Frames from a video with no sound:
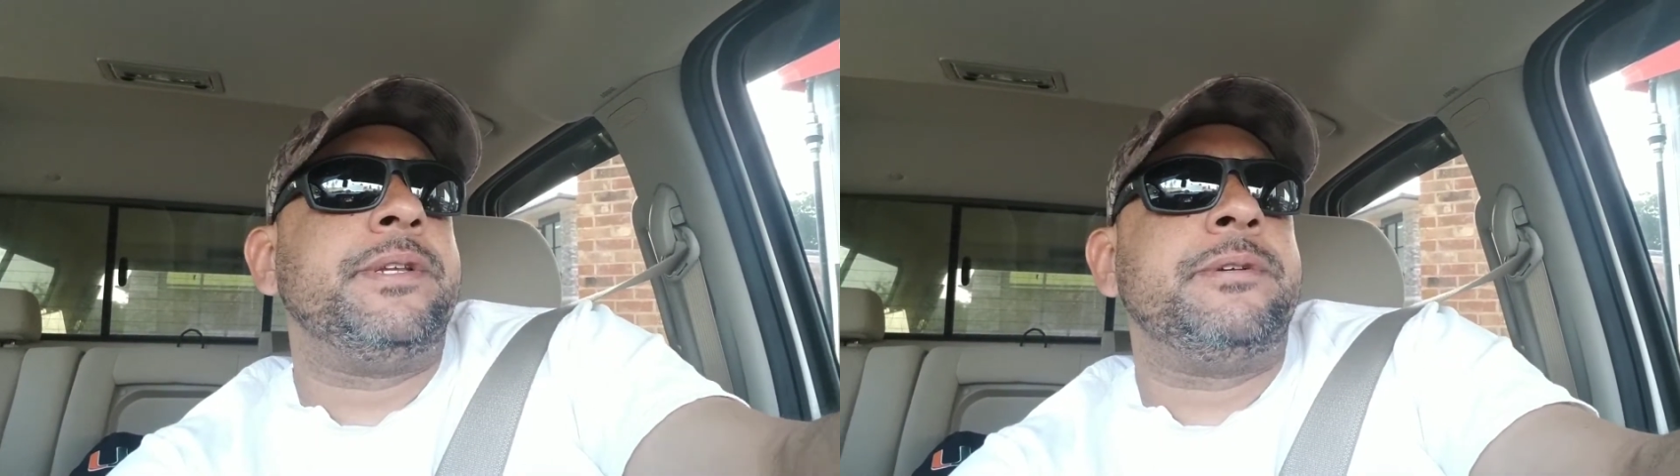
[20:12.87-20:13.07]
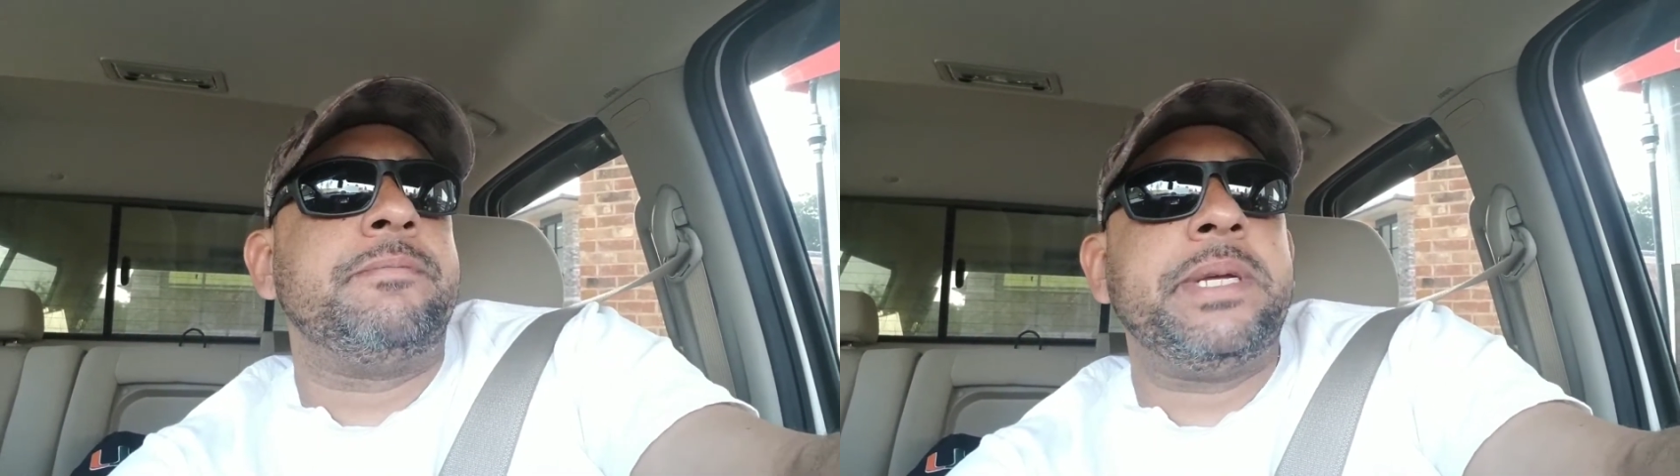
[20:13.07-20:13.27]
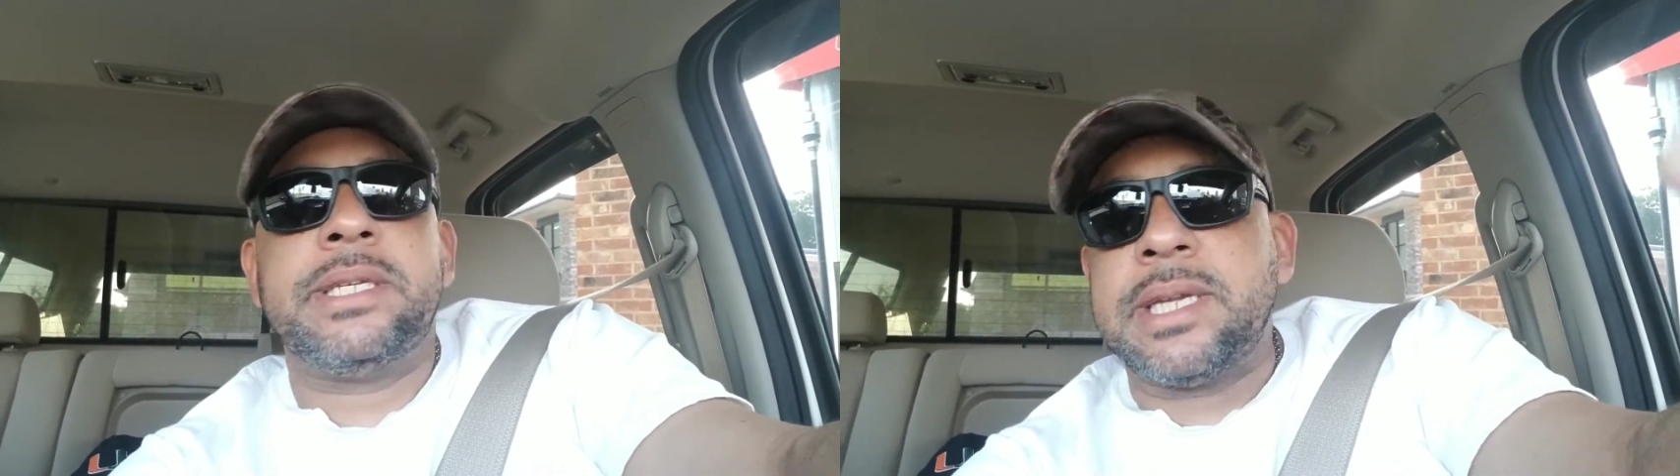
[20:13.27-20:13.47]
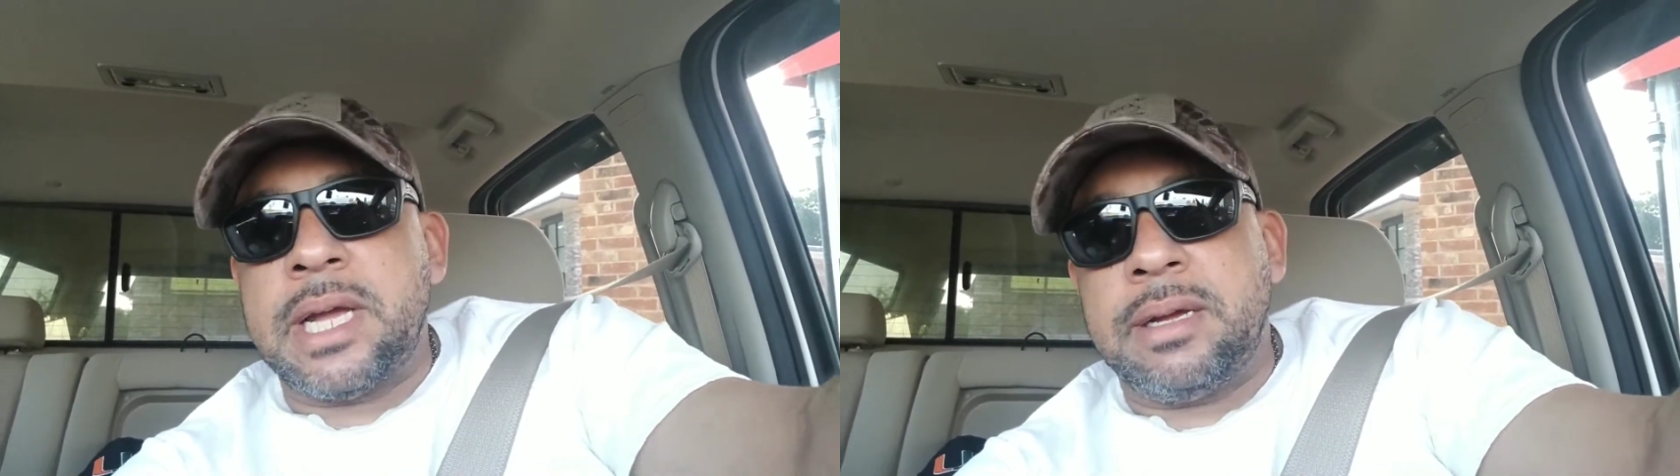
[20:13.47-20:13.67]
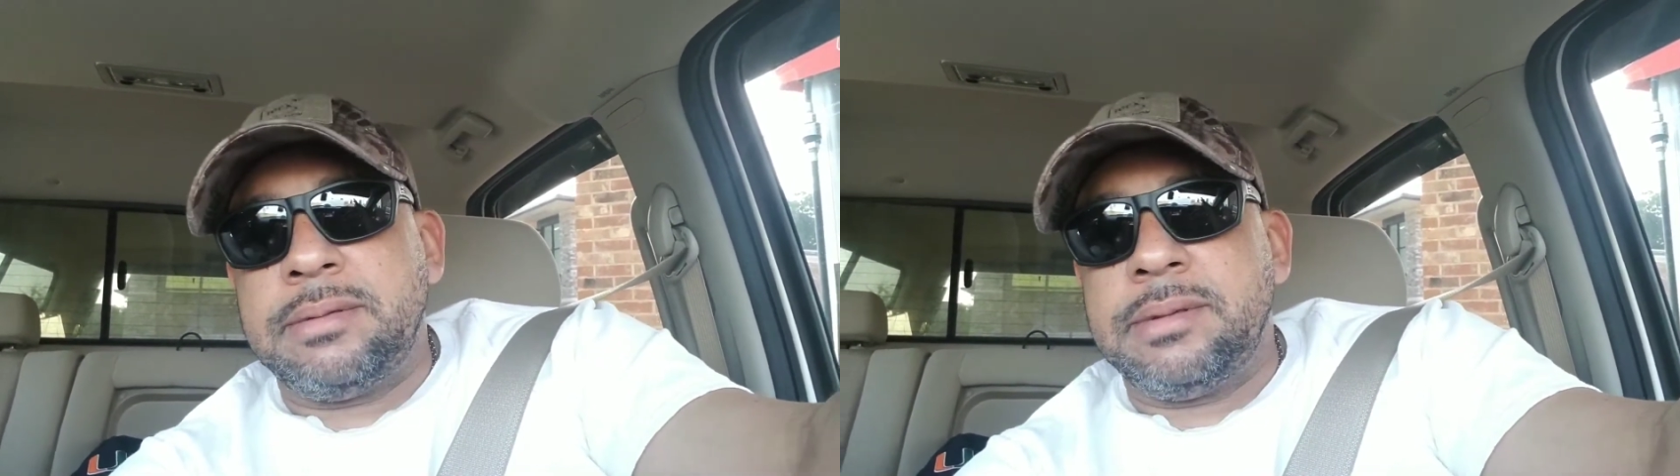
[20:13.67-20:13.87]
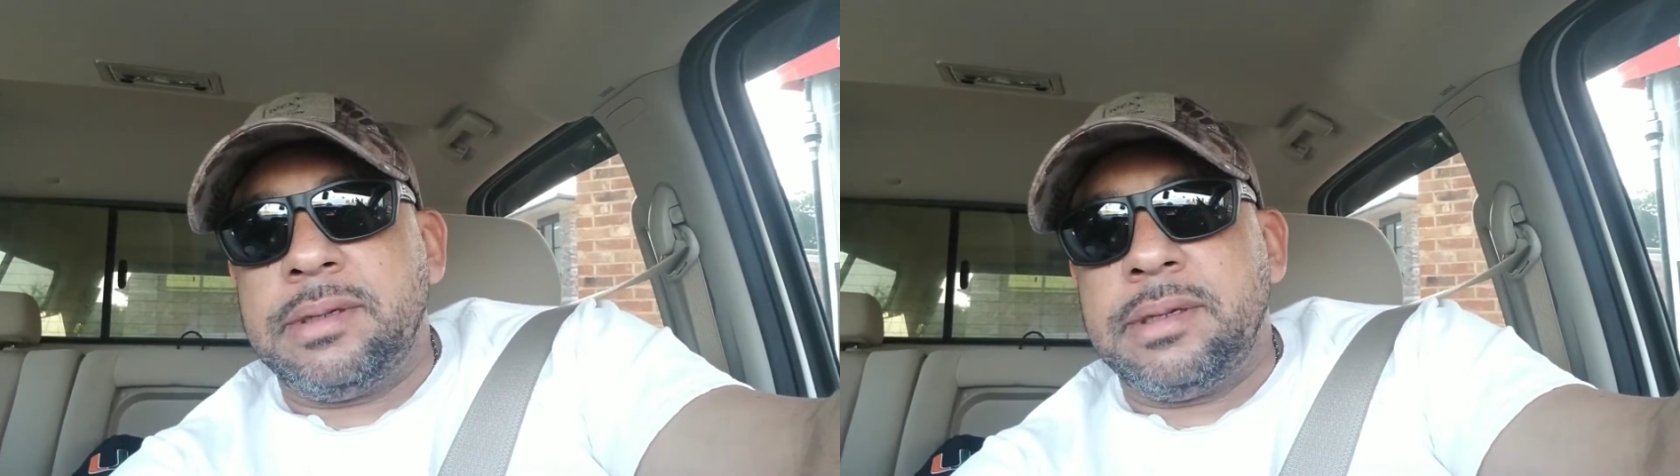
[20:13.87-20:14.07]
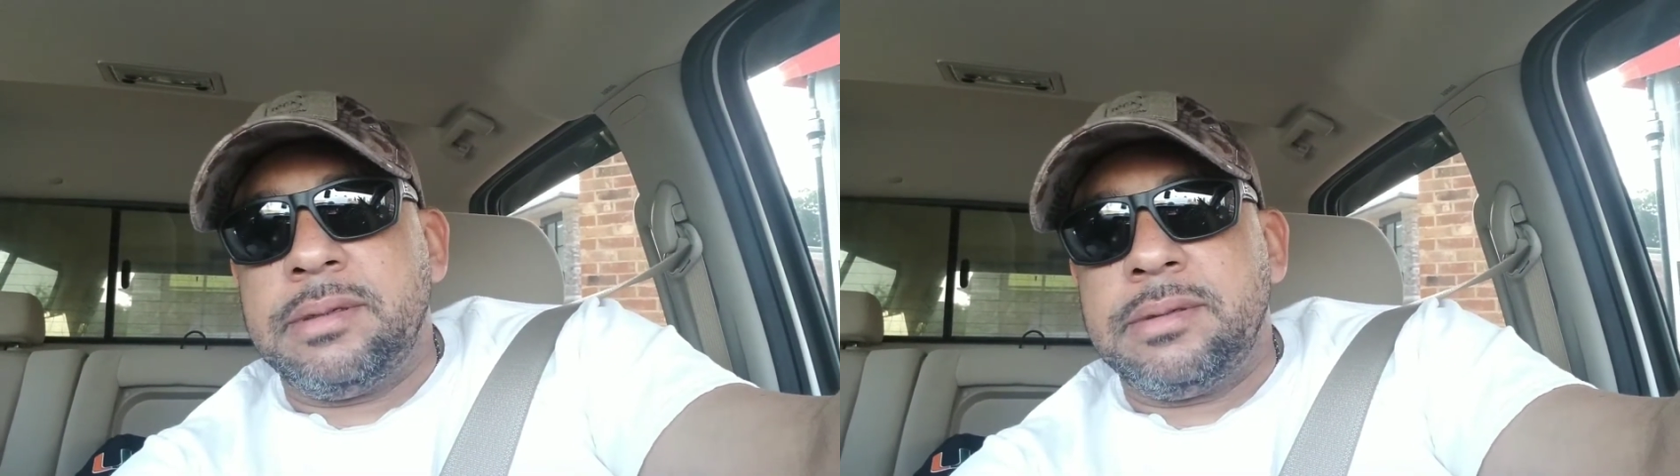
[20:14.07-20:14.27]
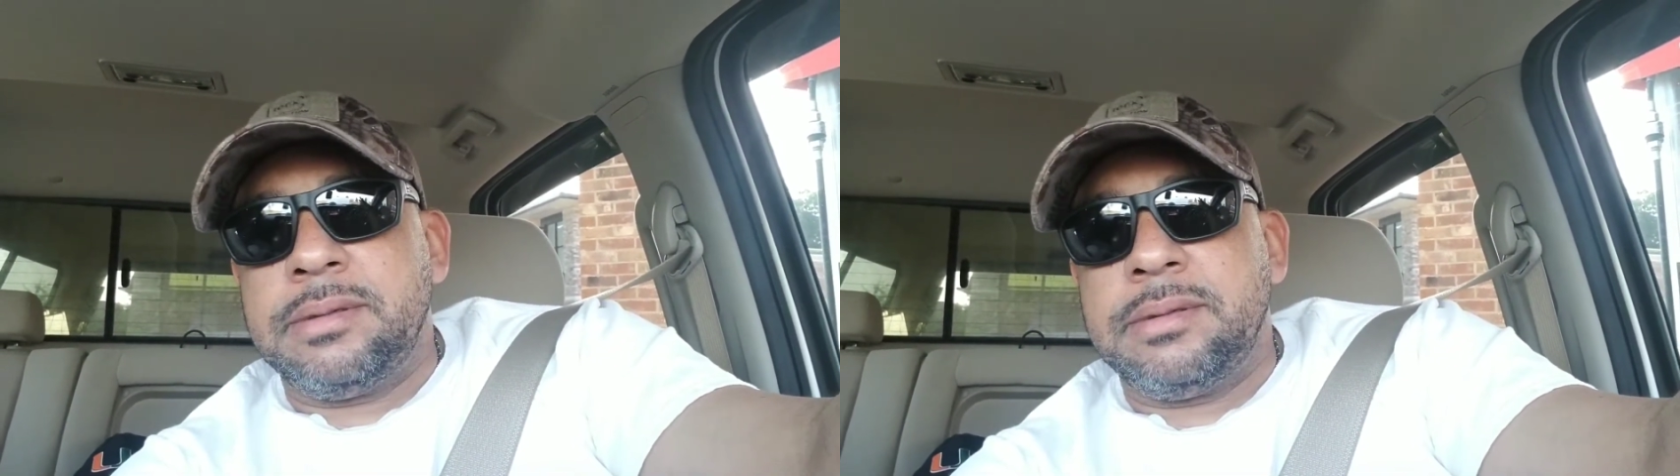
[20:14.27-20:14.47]
peace out,
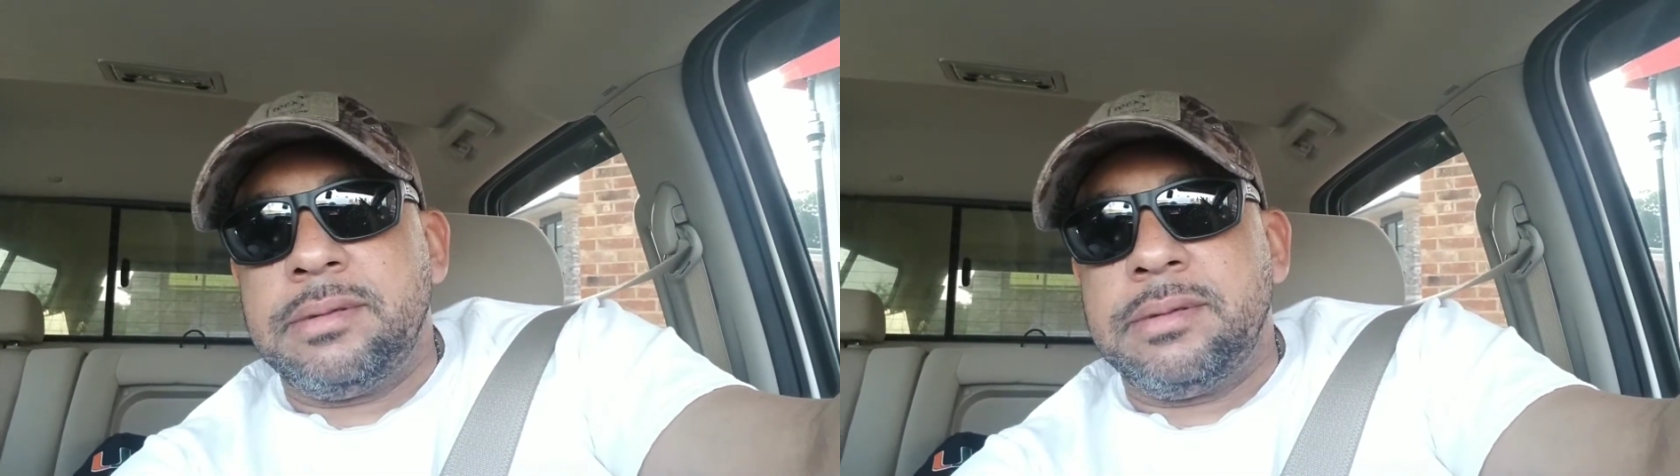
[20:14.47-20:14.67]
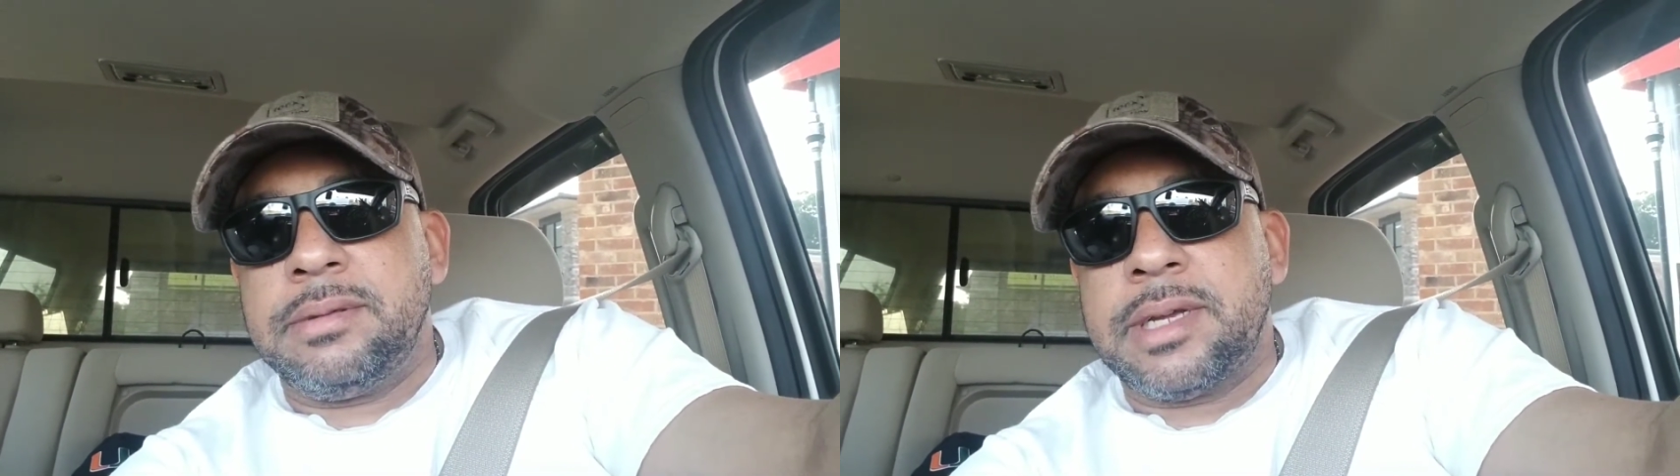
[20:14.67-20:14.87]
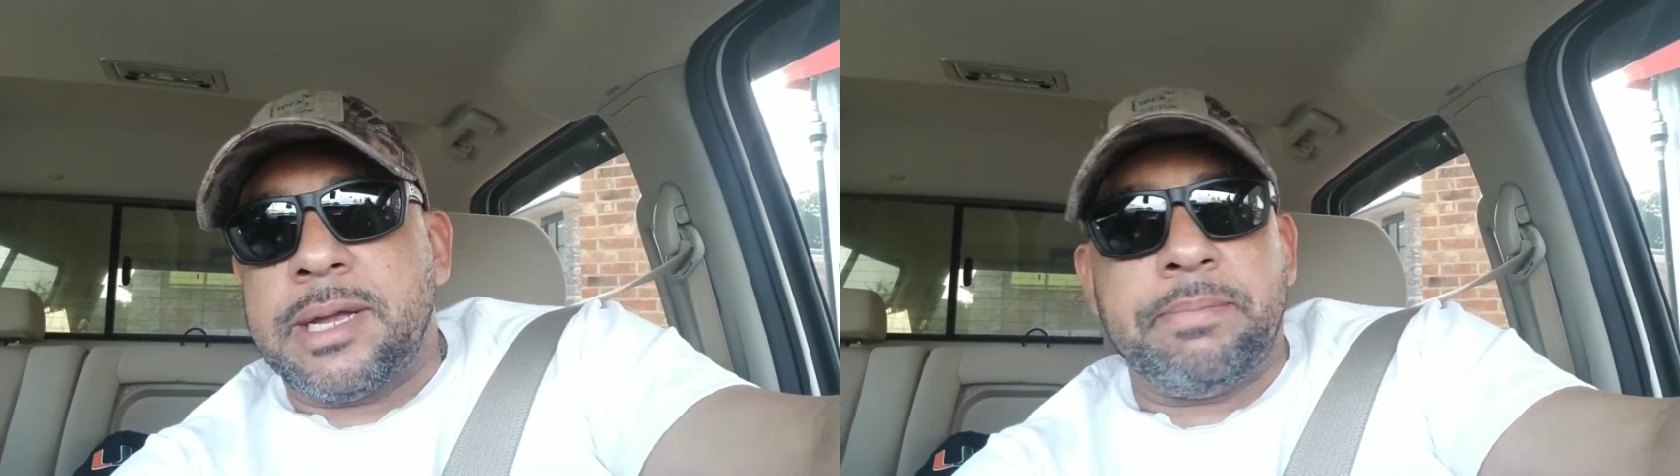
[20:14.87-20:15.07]
God